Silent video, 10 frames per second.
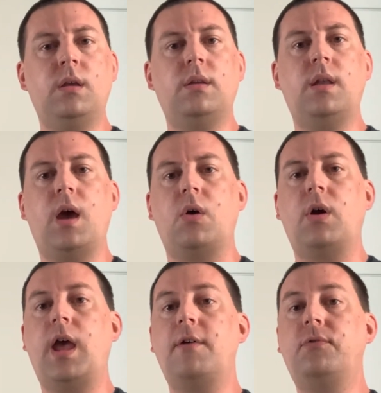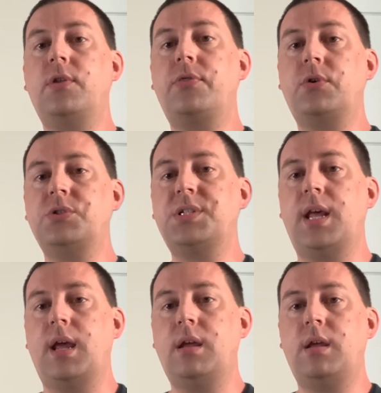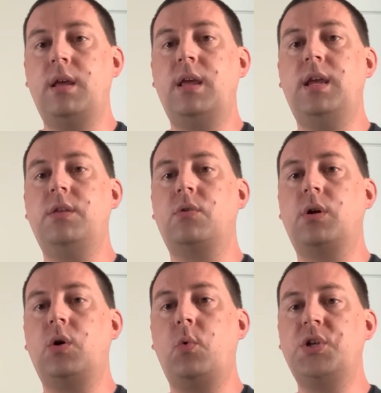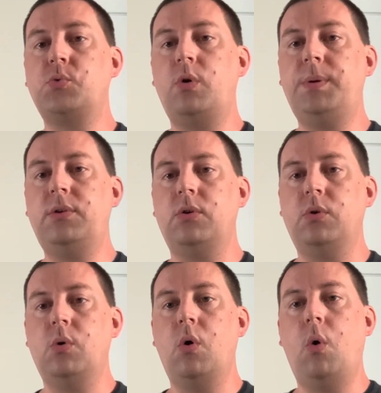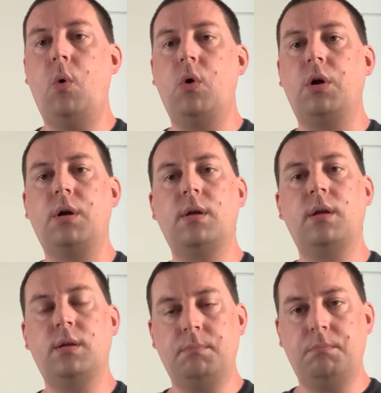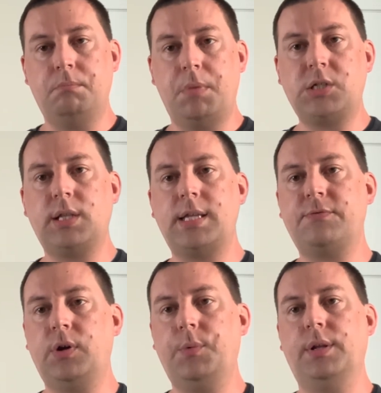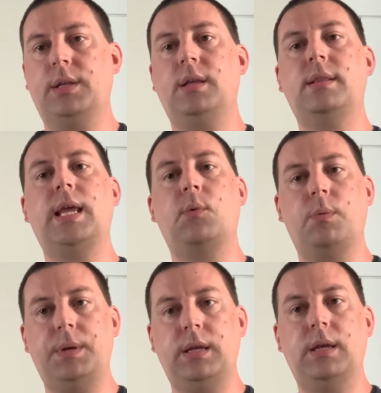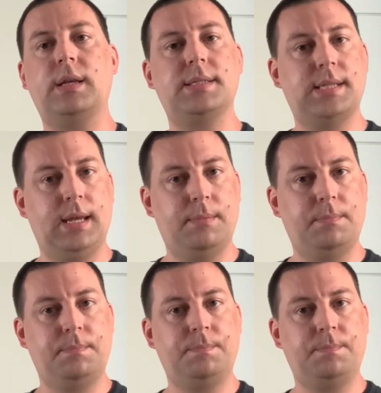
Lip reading: Now, every Thursday, either a quiz will be due or, much less frequently, there will be an exam.